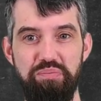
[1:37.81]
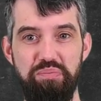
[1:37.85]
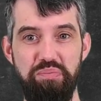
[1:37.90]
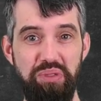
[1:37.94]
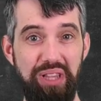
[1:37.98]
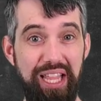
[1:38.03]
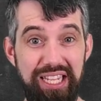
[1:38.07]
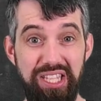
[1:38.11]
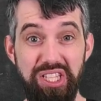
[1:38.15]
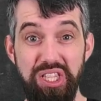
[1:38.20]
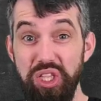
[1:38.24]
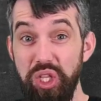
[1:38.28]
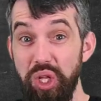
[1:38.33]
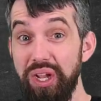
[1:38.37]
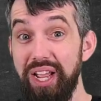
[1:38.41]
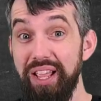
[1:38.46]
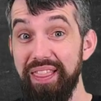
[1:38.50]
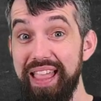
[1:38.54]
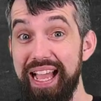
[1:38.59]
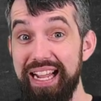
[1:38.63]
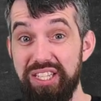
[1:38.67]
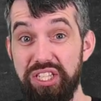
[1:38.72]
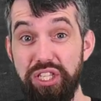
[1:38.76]
let's look
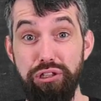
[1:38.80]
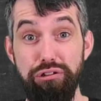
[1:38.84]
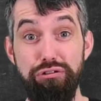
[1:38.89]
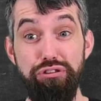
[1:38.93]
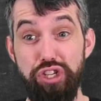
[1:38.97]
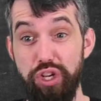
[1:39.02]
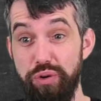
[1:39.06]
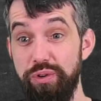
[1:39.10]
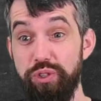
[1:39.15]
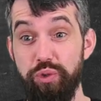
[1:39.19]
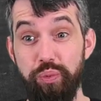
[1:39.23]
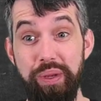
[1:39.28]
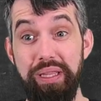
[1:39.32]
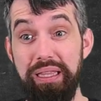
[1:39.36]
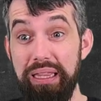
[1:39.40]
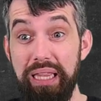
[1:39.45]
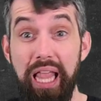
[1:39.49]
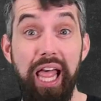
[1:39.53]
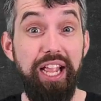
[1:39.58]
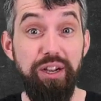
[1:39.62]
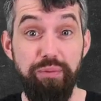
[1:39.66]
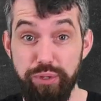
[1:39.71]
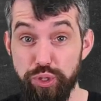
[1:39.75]
at that solution which we
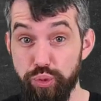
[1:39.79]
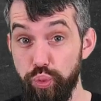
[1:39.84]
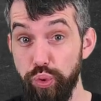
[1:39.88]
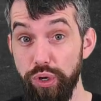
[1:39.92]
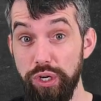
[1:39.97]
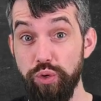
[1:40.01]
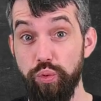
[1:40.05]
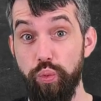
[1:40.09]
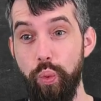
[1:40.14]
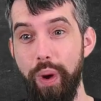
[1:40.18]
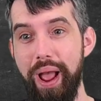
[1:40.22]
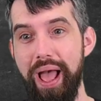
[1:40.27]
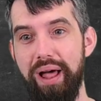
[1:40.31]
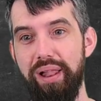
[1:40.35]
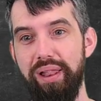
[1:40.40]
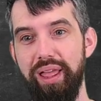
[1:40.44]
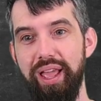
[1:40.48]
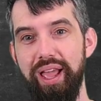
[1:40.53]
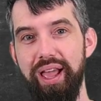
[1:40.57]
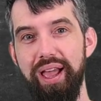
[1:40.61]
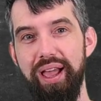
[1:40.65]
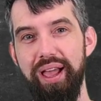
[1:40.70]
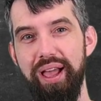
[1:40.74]
like, which worked well,